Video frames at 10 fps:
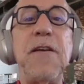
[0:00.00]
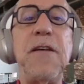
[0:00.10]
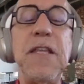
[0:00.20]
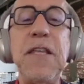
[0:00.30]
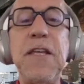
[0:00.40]

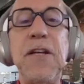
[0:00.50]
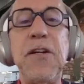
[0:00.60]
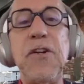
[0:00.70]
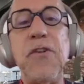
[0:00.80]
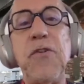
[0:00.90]

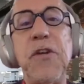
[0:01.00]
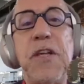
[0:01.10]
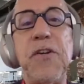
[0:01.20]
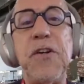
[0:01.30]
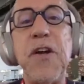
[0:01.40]
year or
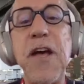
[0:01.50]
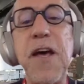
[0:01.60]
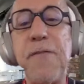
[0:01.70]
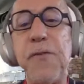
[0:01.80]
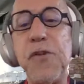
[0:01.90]
year and a
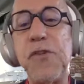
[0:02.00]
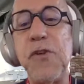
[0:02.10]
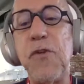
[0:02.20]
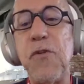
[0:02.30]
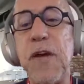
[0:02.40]
half or so.